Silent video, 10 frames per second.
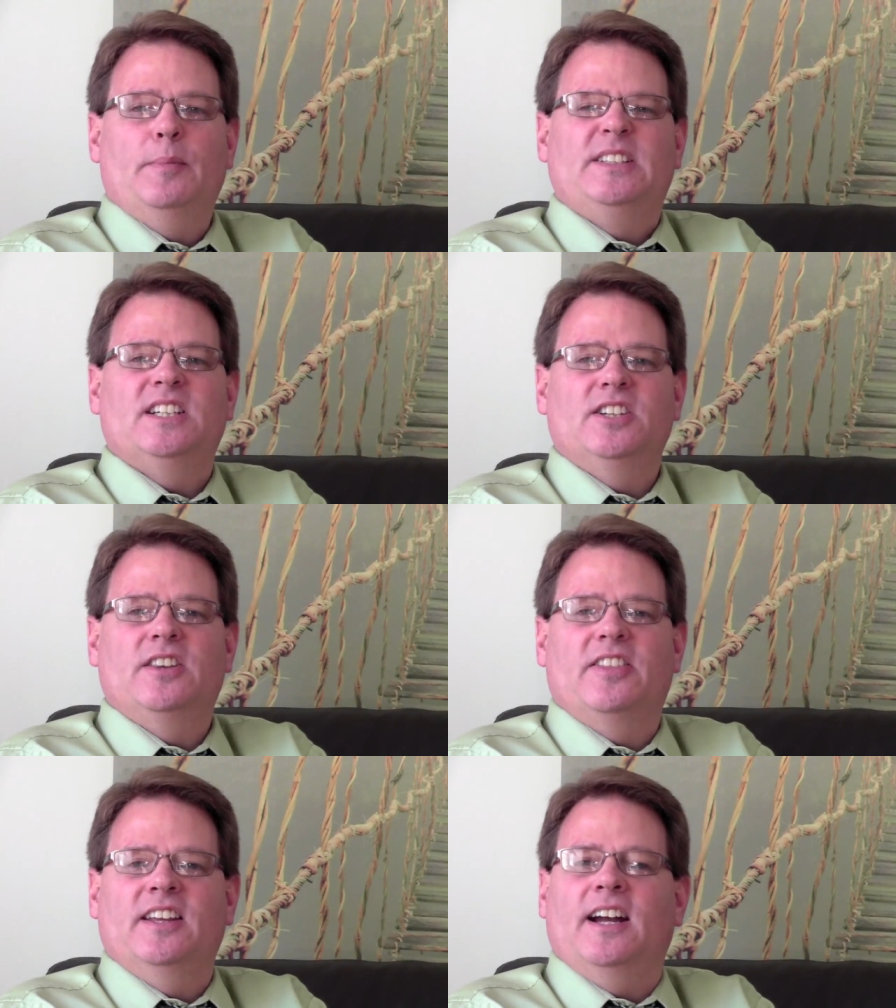Let me tell
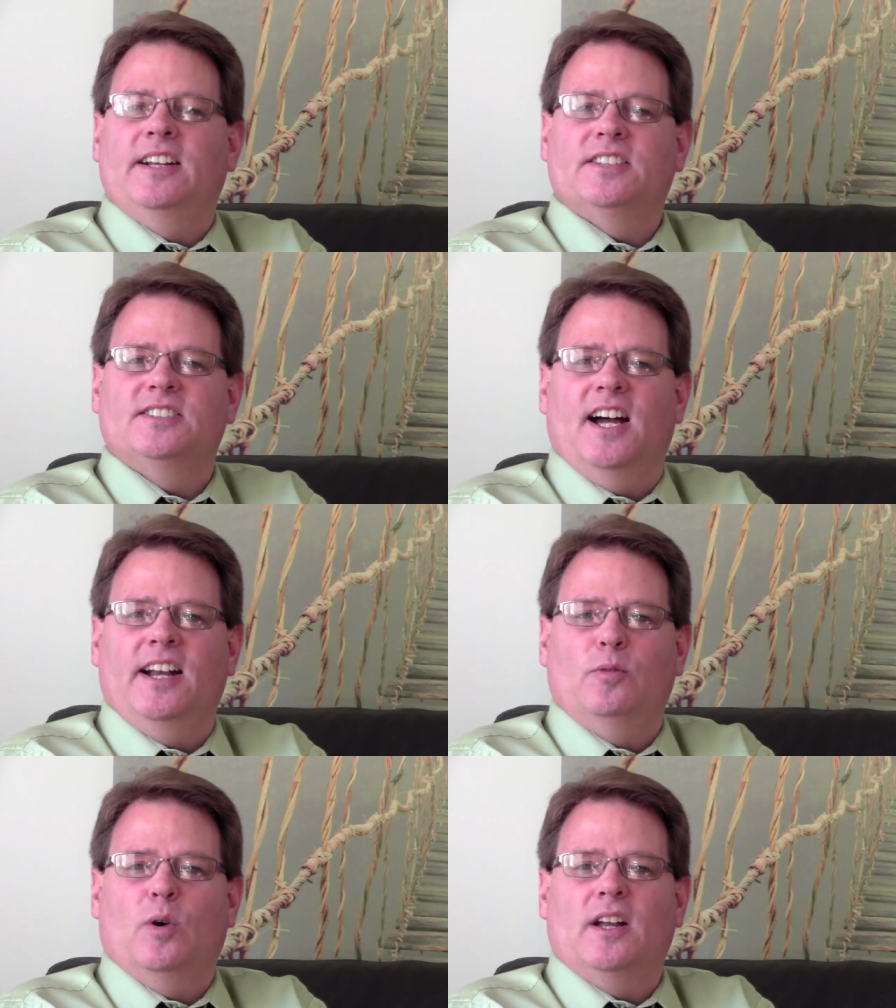you the thing I
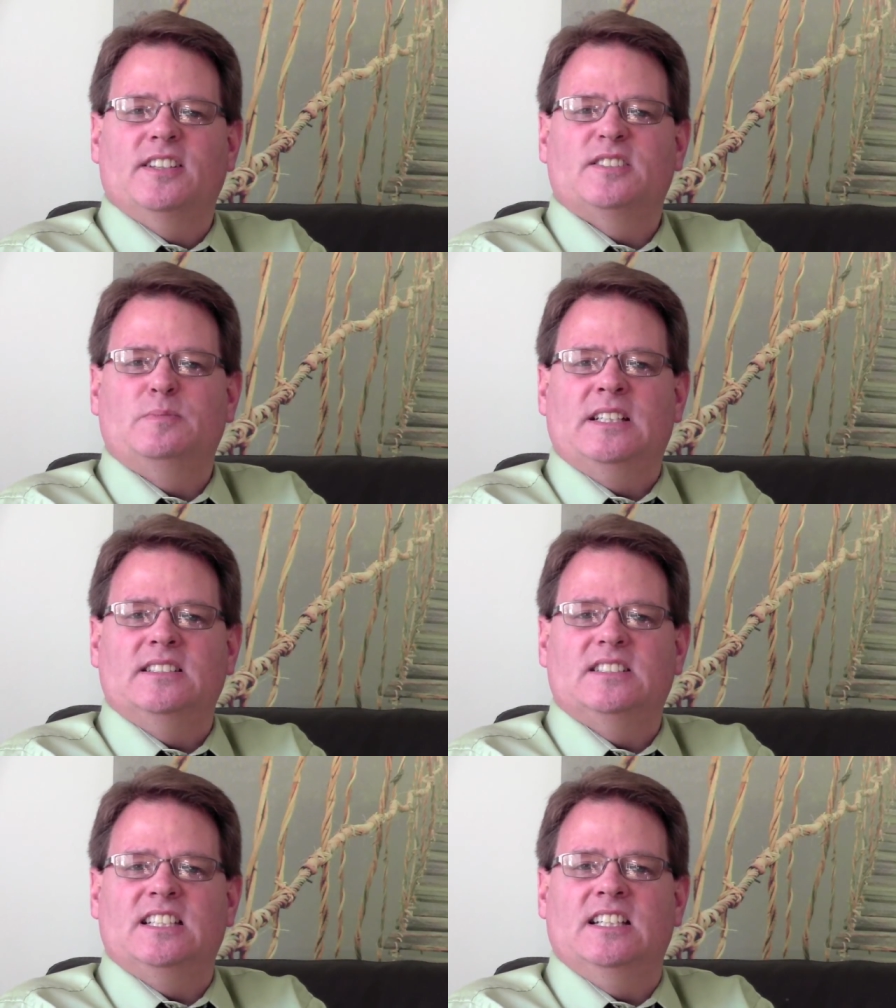decided while I
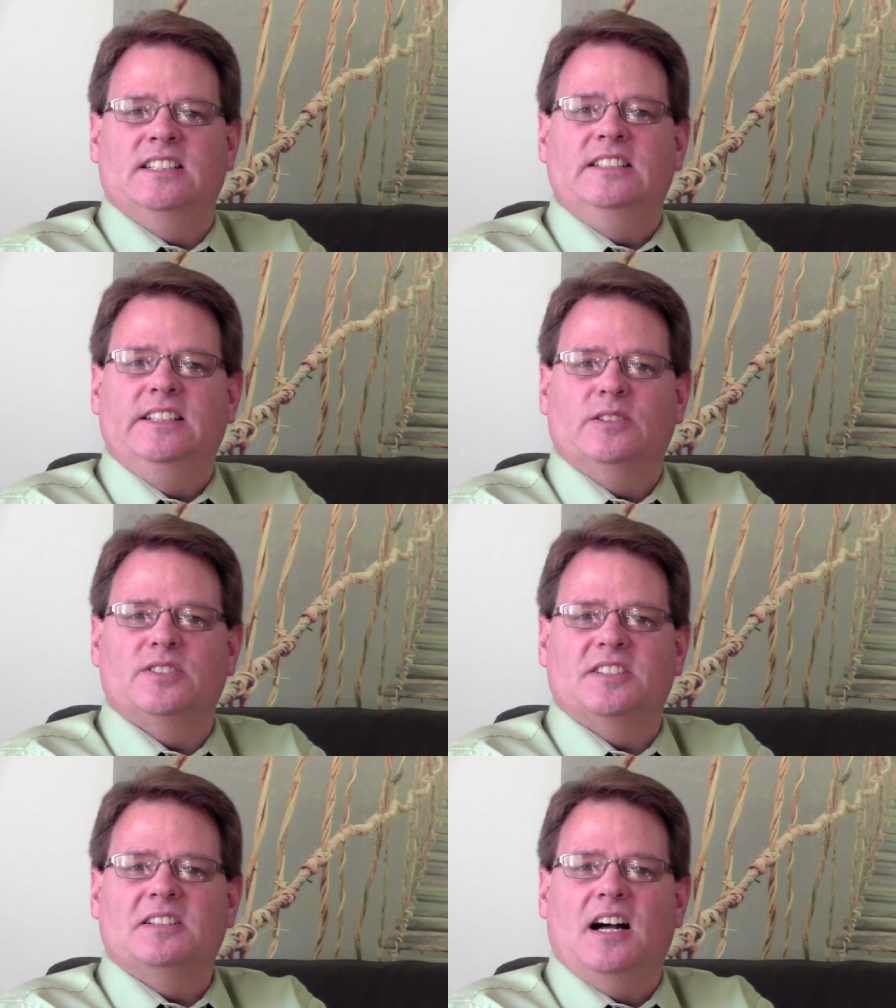spent 10
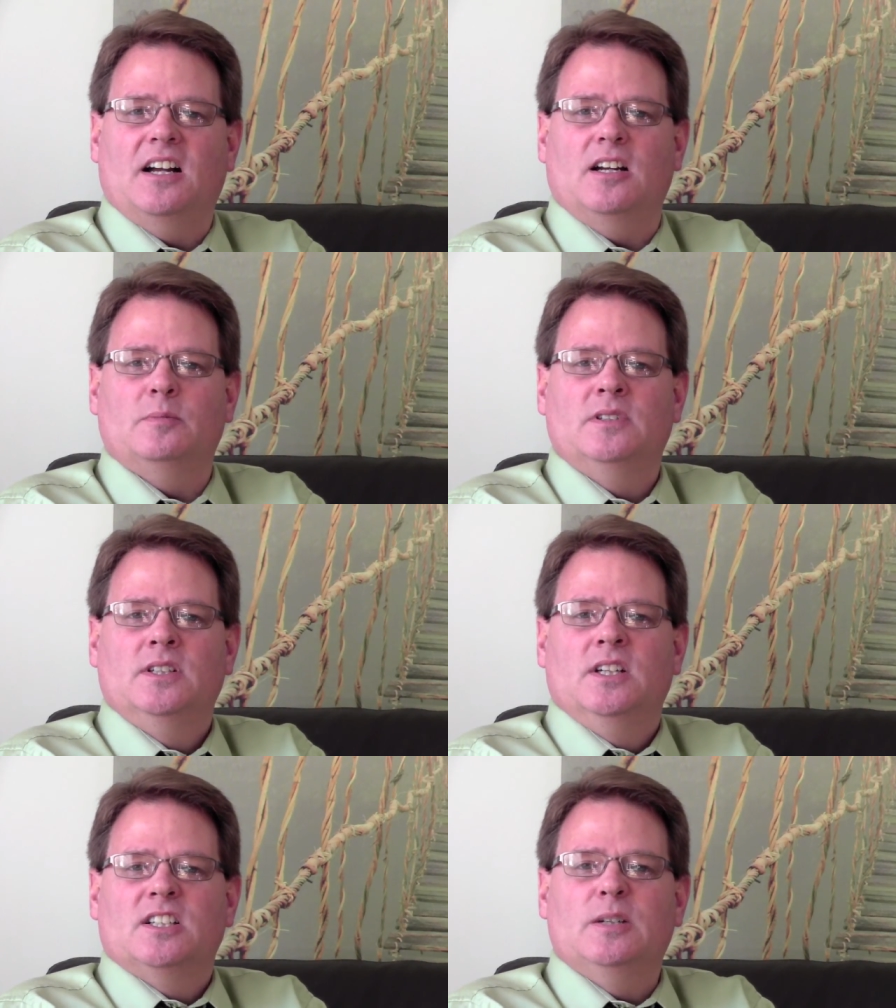years in lockup.
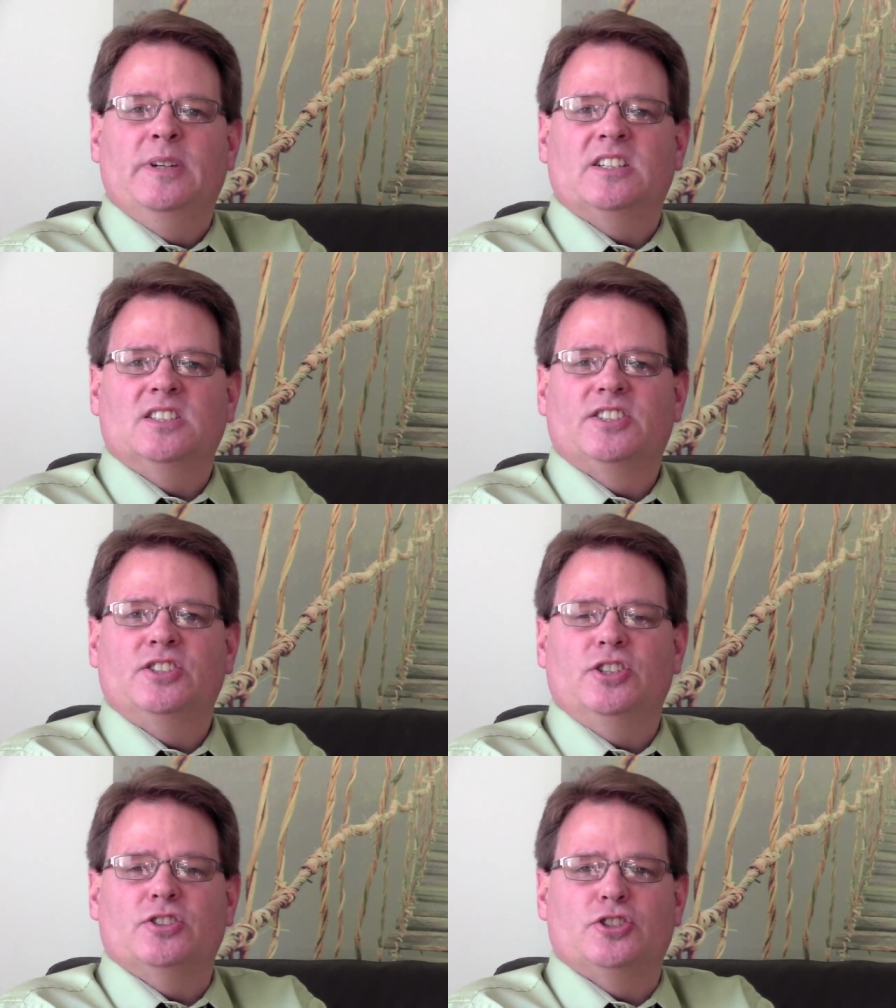Come here and
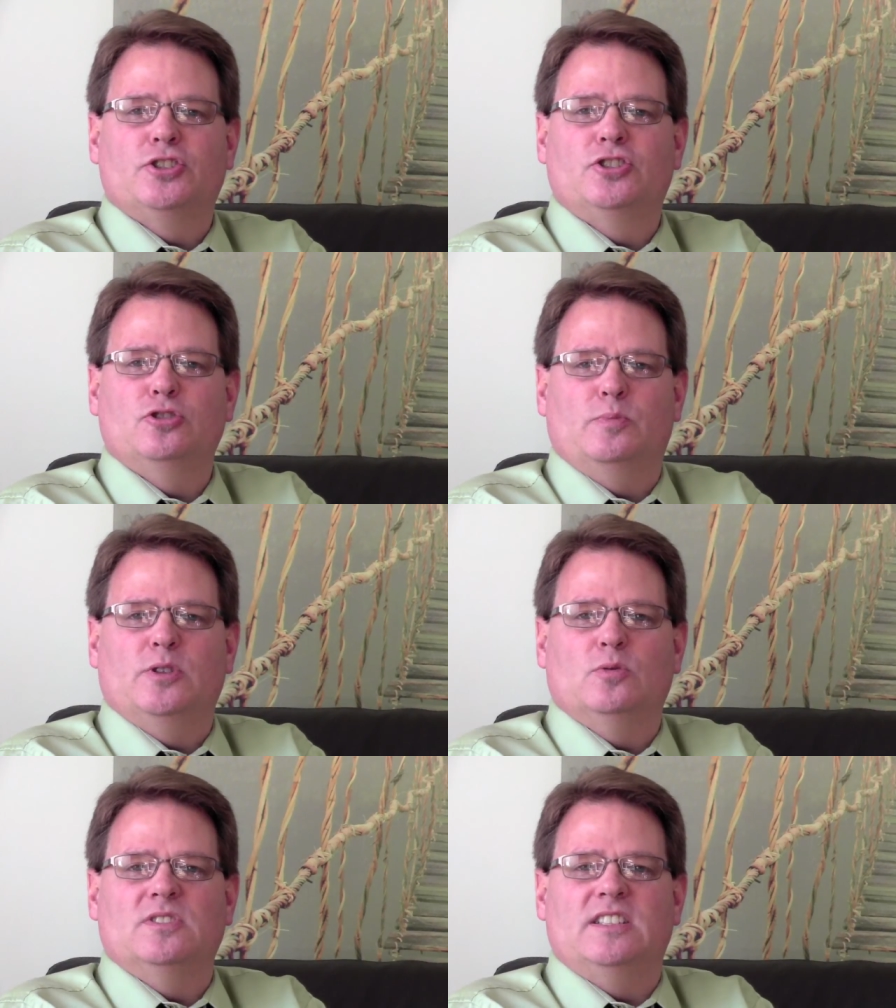listen to your
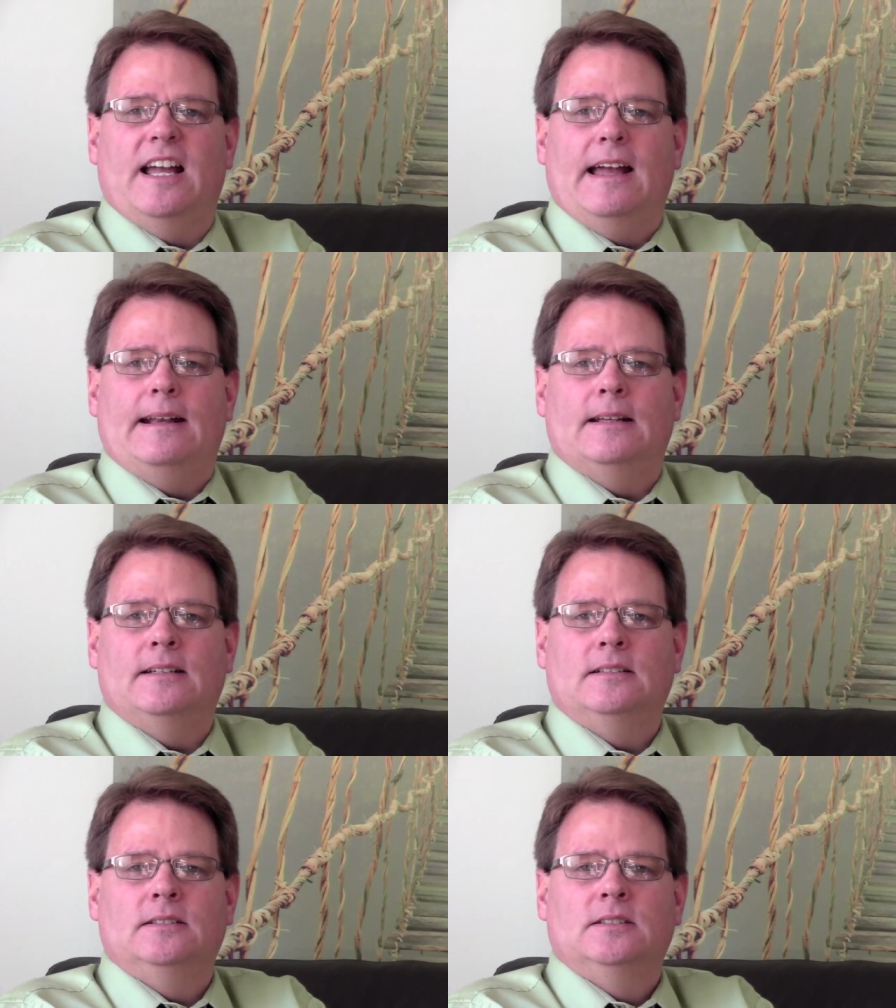stupid old dad."